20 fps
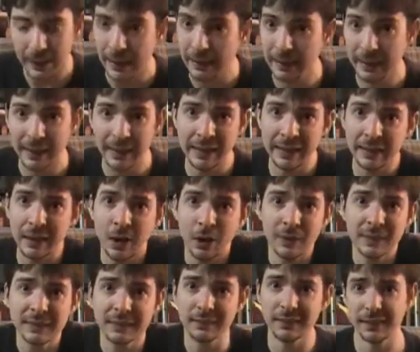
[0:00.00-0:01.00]
I, and
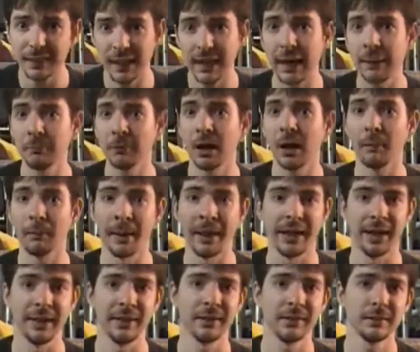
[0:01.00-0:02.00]
honestly, I'm not
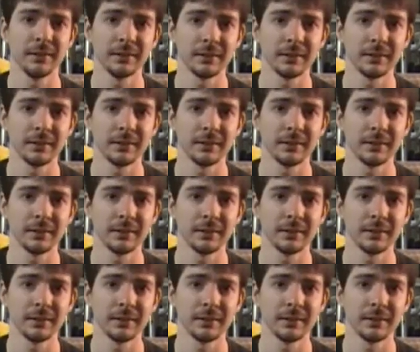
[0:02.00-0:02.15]
mad.